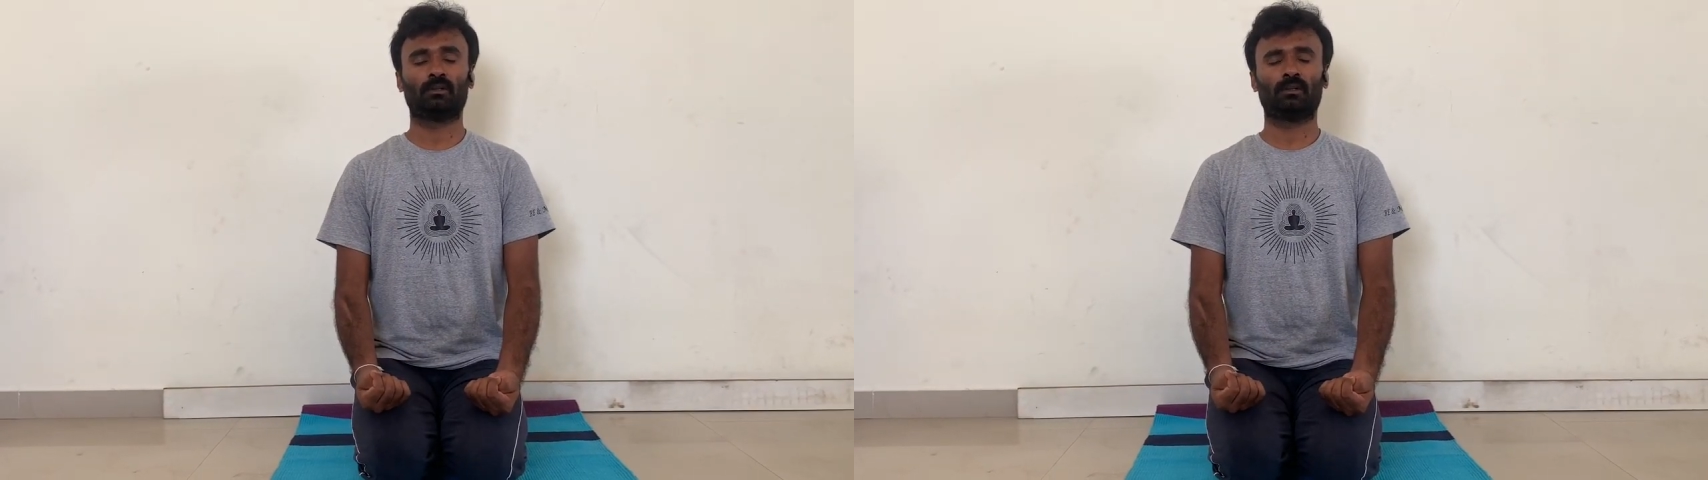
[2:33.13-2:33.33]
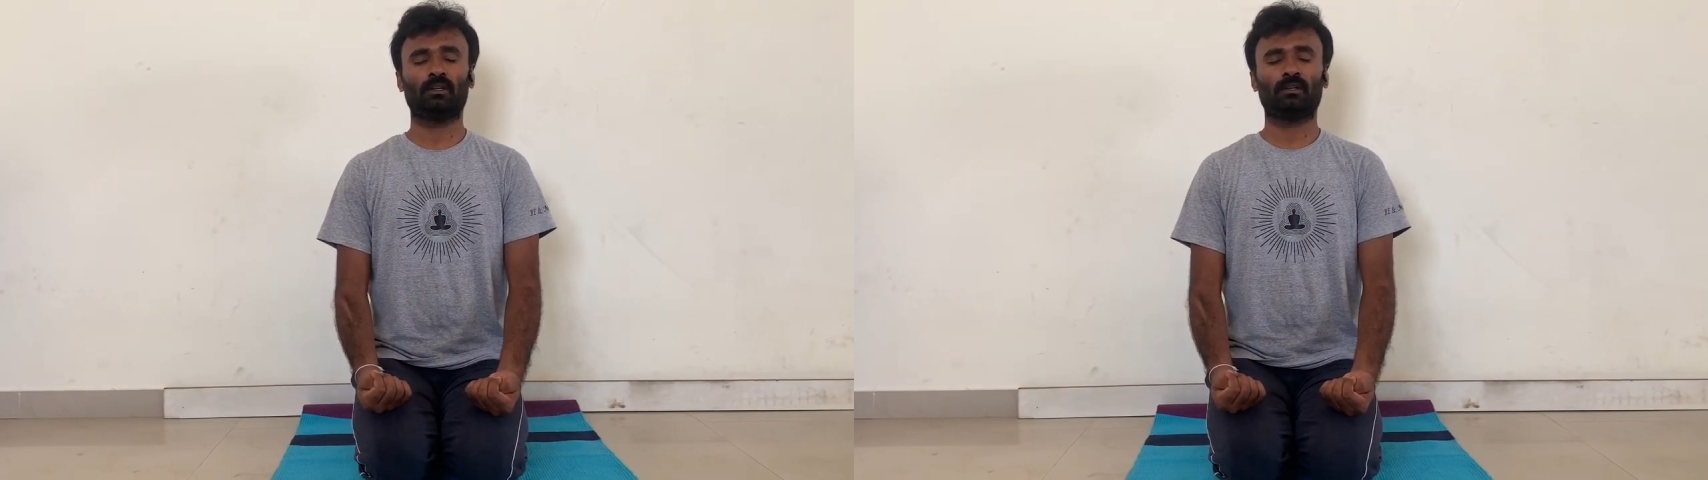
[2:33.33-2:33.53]

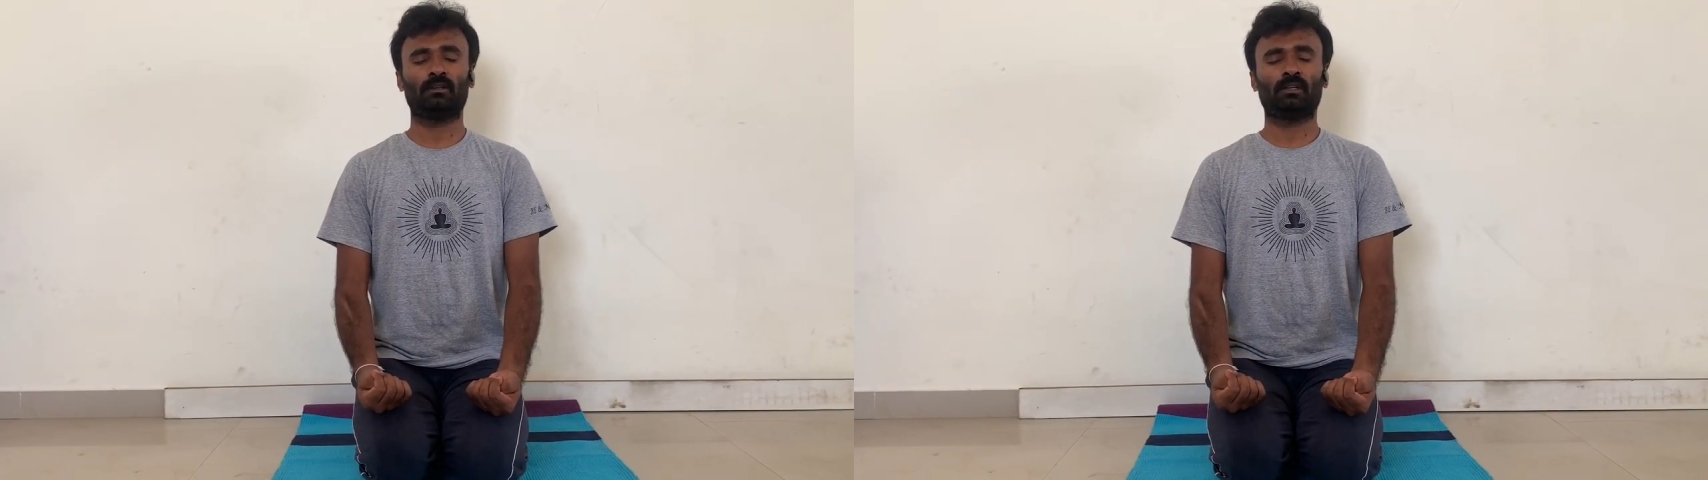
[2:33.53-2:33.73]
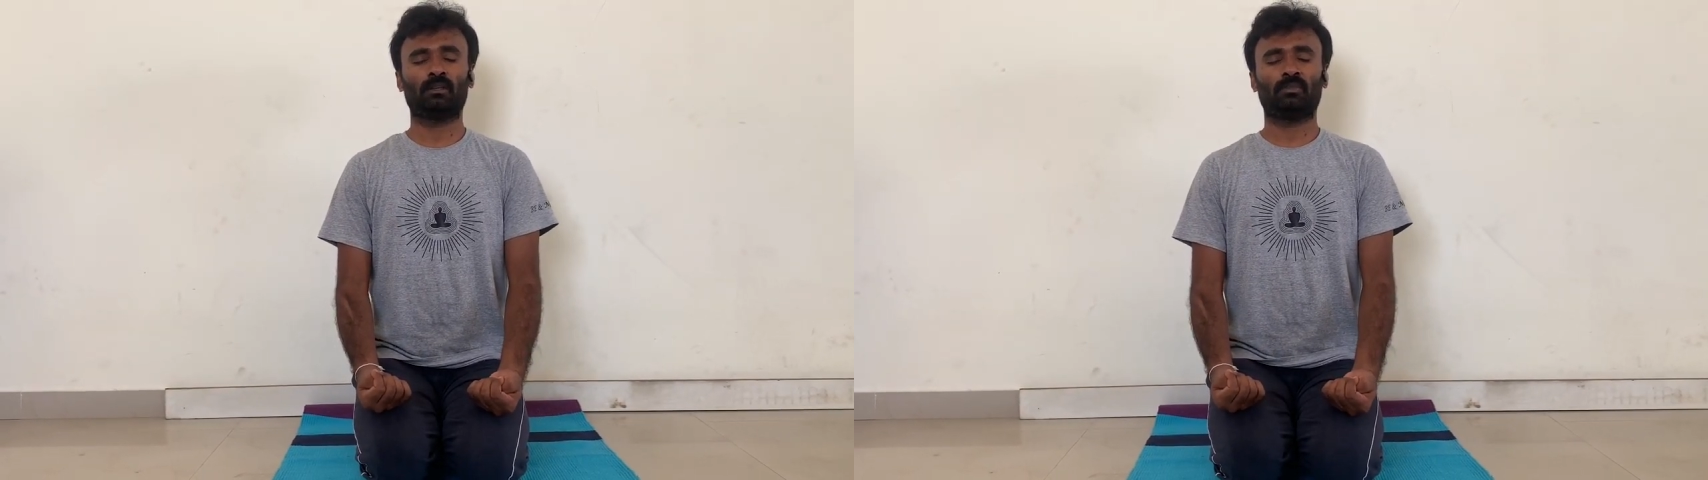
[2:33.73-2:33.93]
Take a
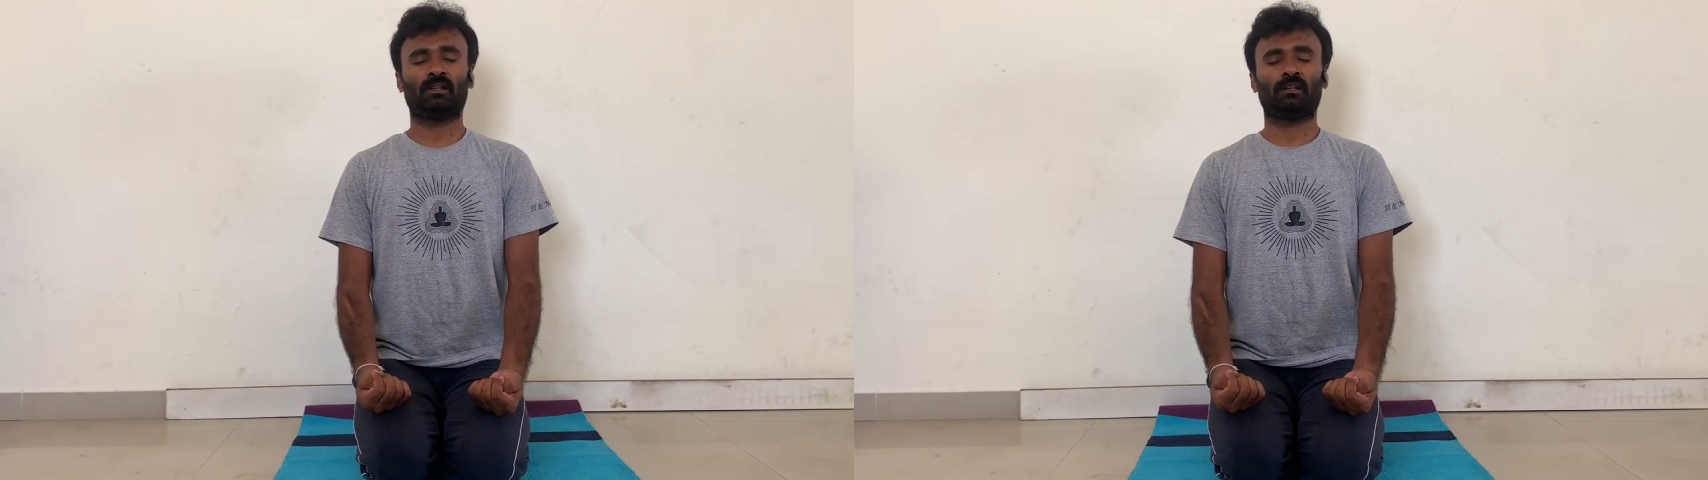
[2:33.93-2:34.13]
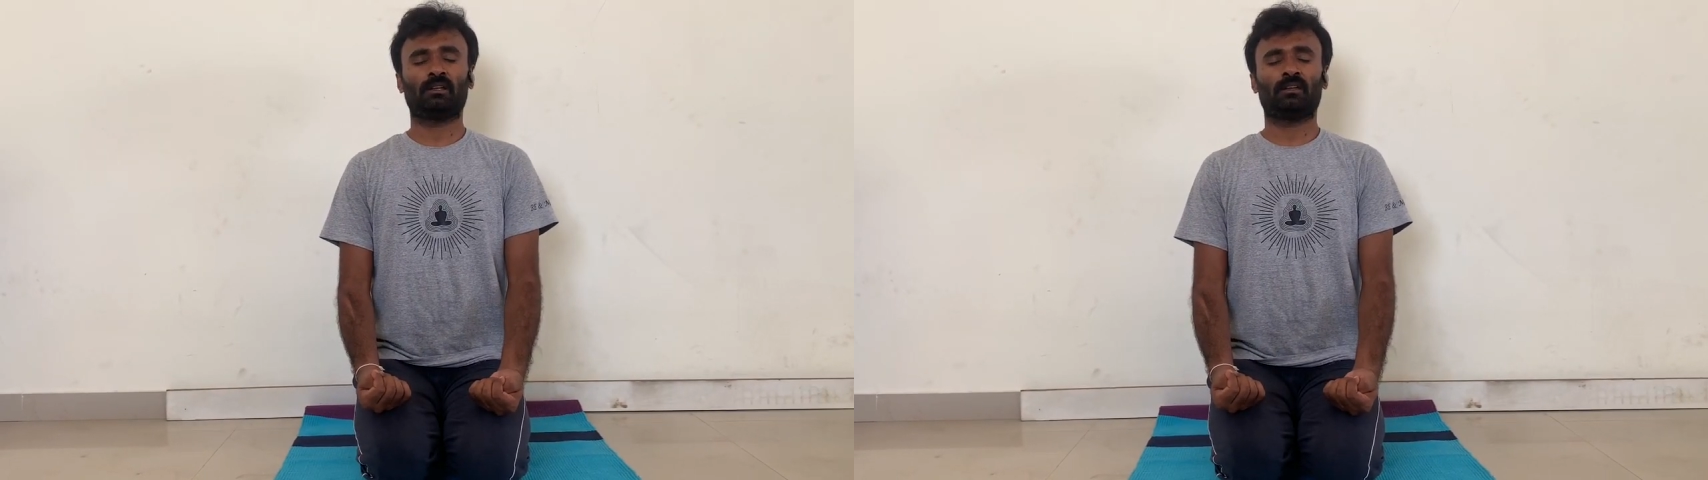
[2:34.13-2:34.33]
deep
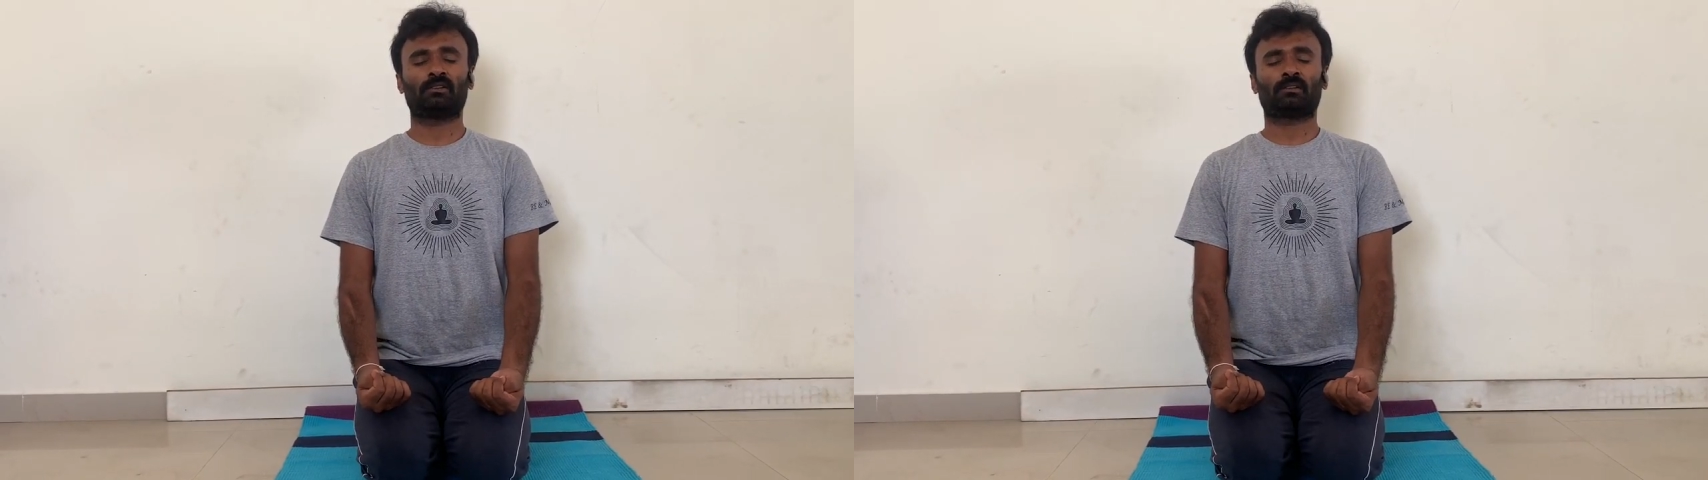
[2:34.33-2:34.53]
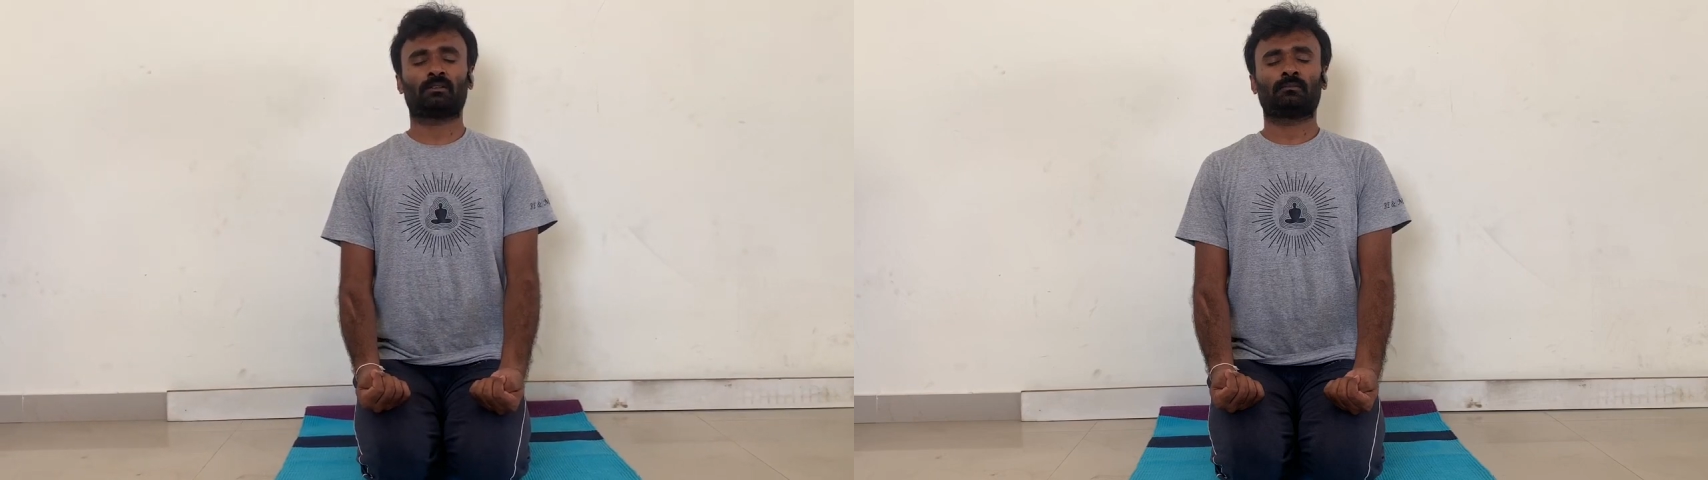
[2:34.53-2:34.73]

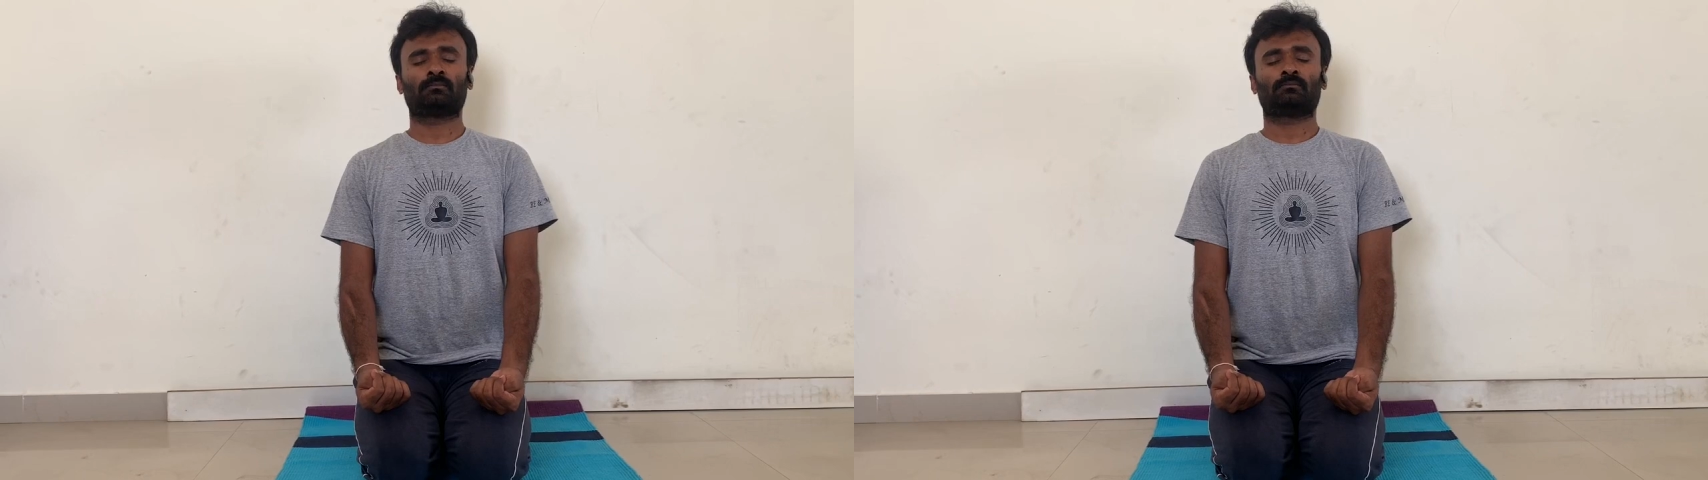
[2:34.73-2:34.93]
inhalation,